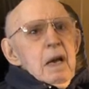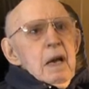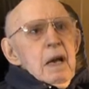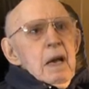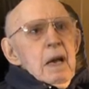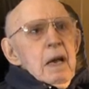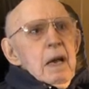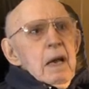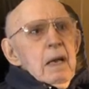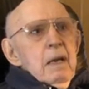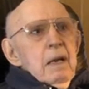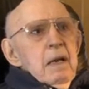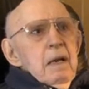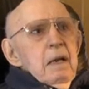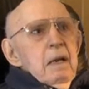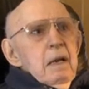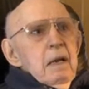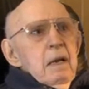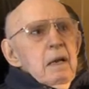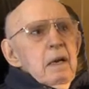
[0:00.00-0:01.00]

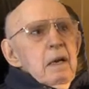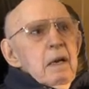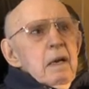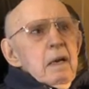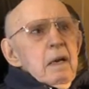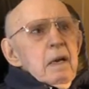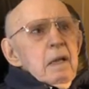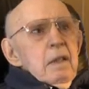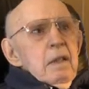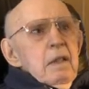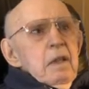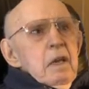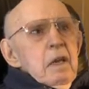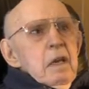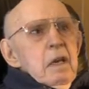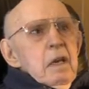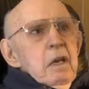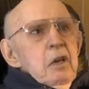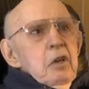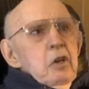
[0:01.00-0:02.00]
And the
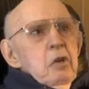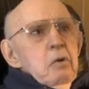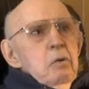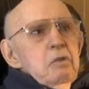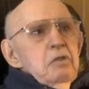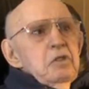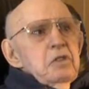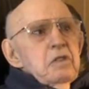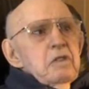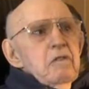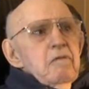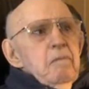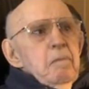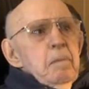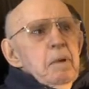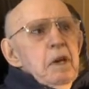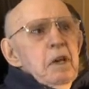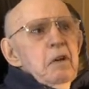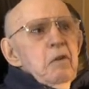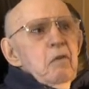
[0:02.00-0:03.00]
use
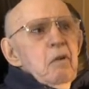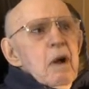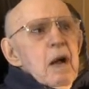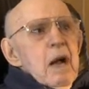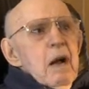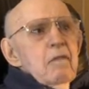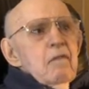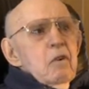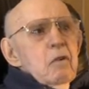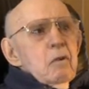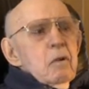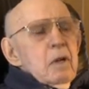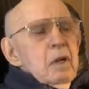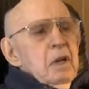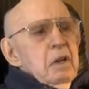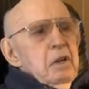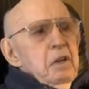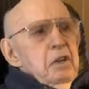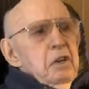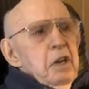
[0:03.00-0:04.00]
of pea gravel
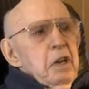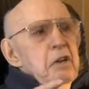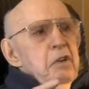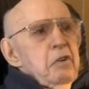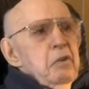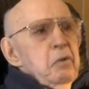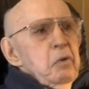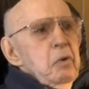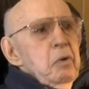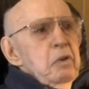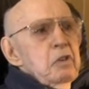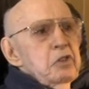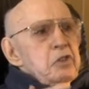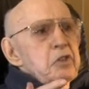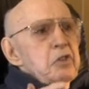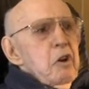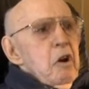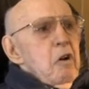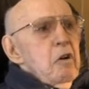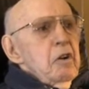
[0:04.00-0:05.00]

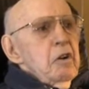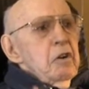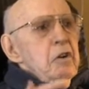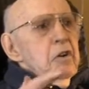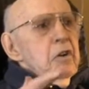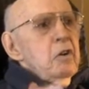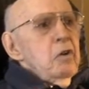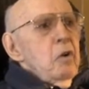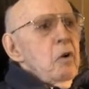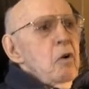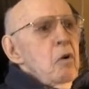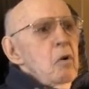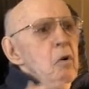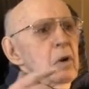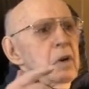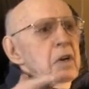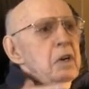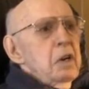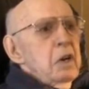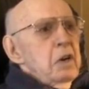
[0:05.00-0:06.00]
started to
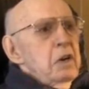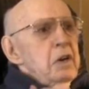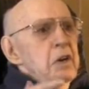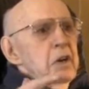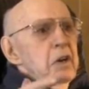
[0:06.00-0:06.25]
grow and